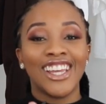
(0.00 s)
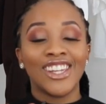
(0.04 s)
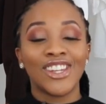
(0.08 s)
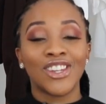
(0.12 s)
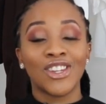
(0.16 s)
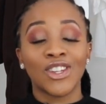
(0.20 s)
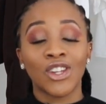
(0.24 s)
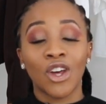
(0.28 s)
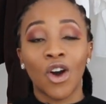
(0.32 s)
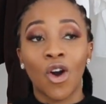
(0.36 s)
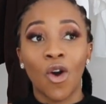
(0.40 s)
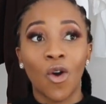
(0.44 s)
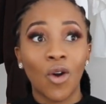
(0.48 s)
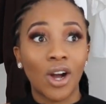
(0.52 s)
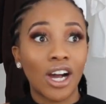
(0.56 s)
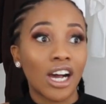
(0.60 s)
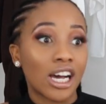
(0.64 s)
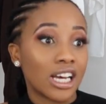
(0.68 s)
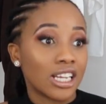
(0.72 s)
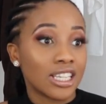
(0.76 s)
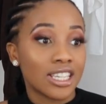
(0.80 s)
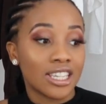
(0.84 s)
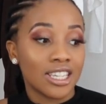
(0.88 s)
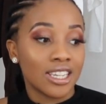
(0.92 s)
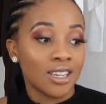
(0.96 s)
So
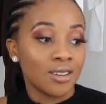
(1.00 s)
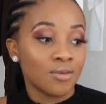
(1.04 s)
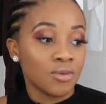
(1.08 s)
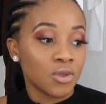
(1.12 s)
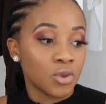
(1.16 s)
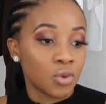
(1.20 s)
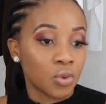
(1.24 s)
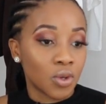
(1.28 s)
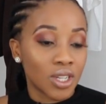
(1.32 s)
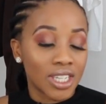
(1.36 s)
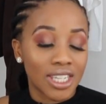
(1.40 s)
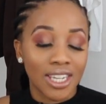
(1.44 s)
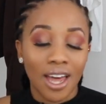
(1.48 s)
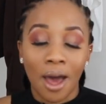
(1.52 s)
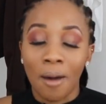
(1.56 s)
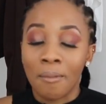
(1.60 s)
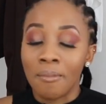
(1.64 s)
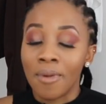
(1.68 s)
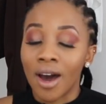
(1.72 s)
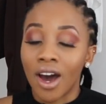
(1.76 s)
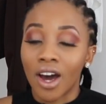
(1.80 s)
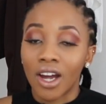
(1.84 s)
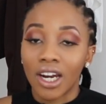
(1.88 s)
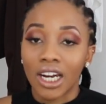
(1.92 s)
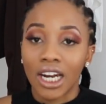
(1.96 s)
customs was
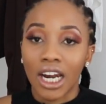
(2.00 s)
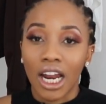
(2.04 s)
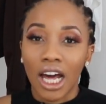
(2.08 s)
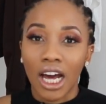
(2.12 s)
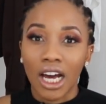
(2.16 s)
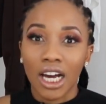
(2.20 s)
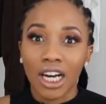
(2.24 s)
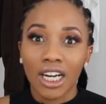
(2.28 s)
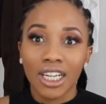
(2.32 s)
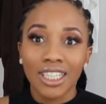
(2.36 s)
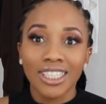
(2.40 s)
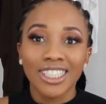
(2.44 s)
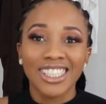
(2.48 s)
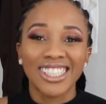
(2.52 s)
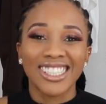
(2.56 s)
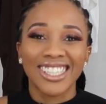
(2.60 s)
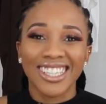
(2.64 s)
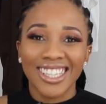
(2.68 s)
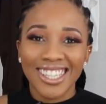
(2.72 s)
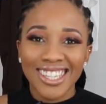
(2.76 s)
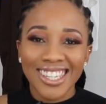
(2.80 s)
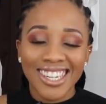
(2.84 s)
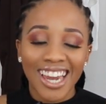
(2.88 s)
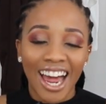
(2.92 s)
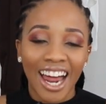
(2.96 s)
about like
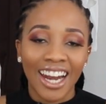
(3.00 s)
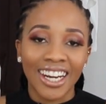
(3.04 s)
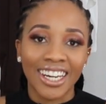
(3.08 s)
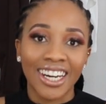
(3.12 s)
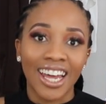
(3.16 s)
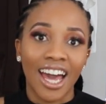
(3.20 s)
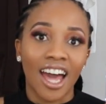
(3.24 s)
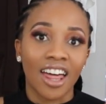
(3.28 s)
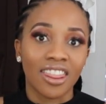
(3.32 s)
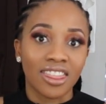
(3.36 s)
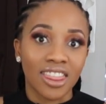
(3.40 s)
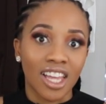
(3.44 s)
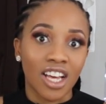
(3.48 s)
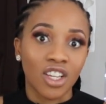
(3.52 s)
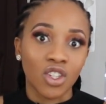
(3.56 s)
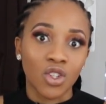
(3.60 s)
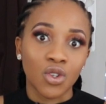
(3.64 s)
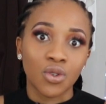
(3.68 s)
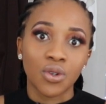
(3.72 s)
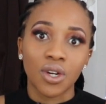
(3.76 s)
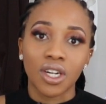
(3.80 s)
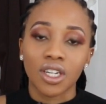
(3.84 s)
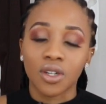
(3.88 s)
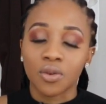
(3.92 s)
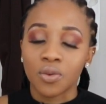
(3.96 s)
just under
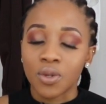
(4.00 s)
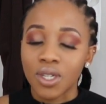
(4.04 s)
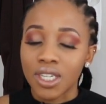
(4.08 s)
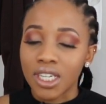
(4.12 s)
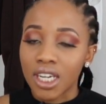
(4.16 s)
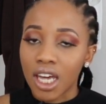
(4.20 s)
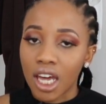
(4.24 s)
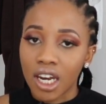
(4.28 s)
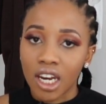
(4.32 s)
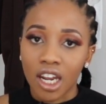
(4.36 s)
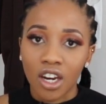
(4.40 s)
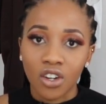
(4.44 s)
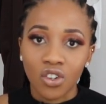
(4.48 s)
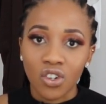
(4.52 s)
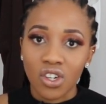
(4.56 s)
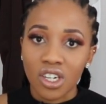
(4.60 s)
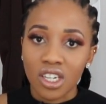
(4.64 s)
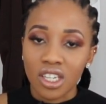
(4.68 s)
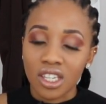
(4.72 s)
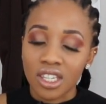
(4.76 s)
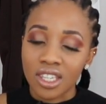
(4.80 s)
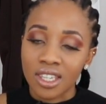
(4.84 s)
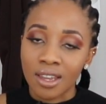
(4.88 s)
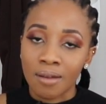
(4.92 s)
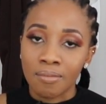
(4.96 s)
1,000 rand. It was 900
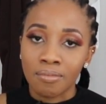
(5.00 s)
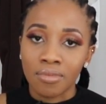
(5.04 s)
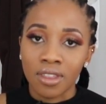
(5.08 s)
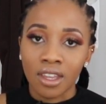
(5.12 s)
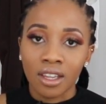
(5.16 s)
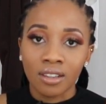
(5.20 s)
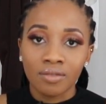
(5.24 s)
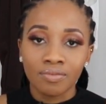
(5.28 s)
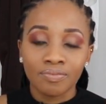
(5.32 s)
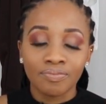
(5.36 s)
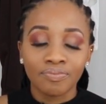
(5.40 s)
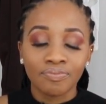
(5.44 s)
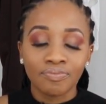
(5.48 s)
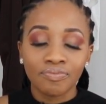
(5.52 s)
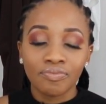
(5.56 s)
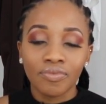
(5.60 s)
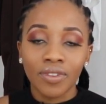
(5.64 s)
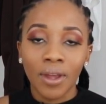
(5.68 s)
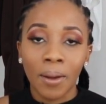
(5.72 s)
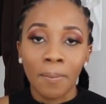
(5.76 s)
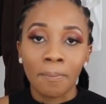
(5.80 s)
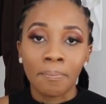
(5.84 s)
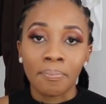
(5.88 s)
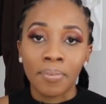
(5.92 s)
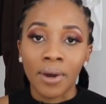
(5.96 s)
and something,
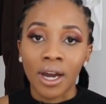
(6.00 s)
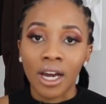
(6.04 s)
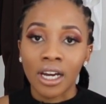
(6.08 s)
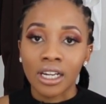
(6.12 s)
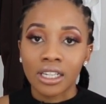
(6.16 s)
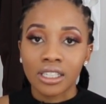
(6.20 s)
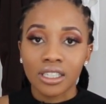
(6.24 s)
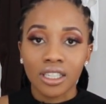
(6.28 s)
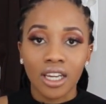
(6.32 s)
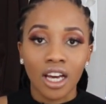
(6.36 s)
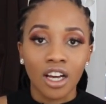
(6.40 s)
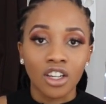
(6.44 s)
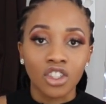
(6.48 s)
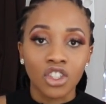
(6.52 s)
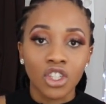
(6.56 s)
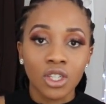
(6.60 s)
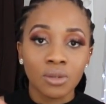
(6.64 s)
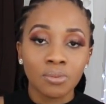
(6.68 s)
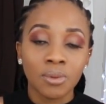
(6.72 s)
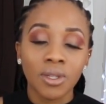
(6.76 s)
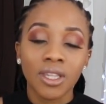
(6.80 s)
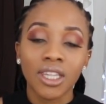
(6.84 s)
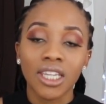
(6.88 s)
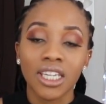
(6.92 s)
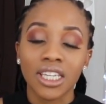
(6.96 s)
but I'll
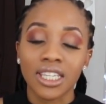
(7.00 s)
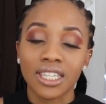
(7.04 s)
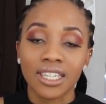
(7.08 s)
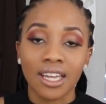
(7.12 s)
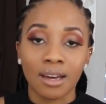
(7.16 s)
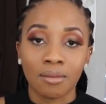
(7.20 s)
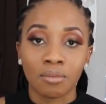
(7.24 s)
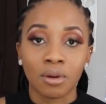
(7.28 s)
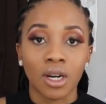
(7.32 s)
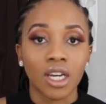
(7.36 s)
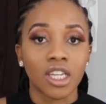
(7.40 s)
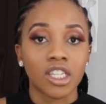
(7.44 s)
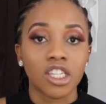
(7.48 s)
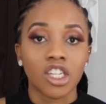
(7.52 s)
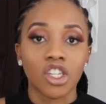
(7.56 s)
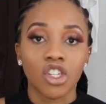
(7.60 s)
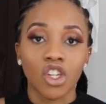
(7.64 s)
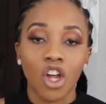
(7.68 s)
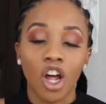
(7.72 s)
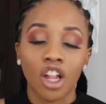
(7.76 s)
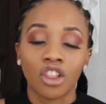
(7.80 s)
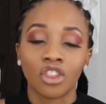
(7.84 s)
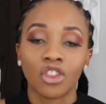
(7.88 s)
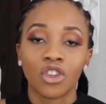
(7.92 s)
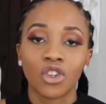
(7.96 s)
just put the exact prices
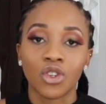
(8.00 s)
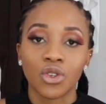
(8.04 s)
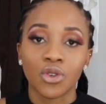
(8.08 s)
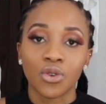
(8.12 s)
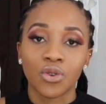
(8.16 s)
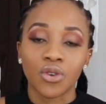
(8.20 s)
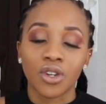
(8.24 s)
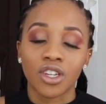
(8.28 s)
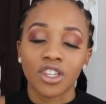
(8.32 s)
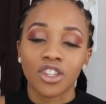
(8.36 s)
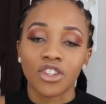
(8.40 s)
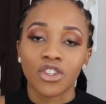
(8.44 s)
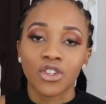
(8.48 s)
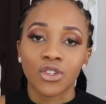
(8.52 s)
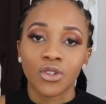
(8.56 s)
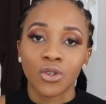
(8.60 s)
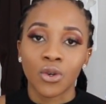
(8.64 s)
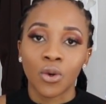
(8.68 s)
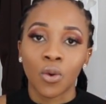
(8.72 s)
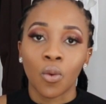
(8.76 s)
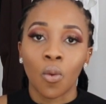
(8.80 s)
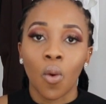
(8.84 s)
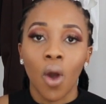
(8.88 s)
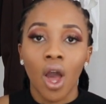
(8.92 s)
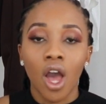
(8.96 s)
on the screen
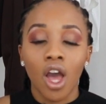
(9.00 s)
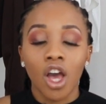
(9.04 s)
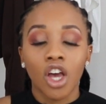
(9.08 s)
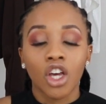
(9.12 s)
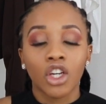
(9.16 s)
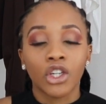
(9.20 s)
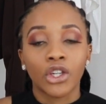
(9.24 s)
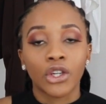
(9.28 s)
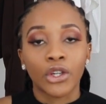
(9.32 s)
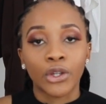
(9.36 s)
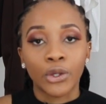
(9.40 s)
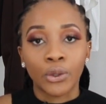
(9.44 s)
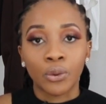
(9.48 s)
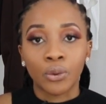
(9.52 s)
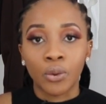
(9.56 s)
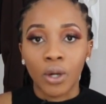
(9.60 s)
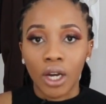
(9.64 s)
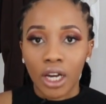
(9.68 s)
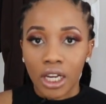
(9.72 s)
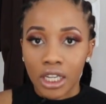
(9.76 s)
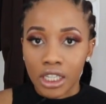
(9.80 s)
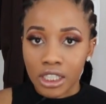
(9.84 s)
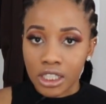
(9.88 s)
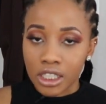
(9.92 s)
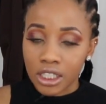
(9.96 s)
so you
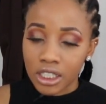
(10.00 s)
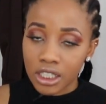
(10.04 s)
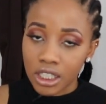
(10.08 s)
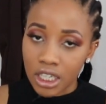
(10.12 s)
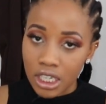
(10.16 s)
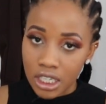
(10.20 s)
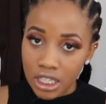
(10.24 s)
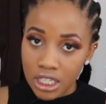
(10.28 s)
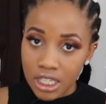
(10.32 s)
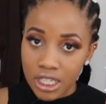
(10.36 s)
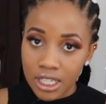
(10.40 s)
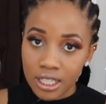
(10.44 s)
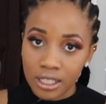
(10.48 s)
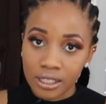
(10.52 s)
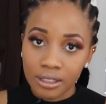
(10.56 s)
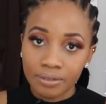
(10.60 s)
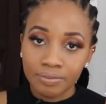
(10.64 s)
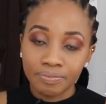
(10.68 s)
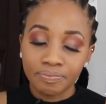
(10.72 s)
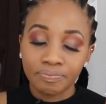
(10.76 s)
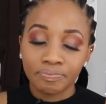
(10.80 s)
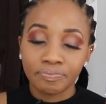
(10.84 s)
guys can see.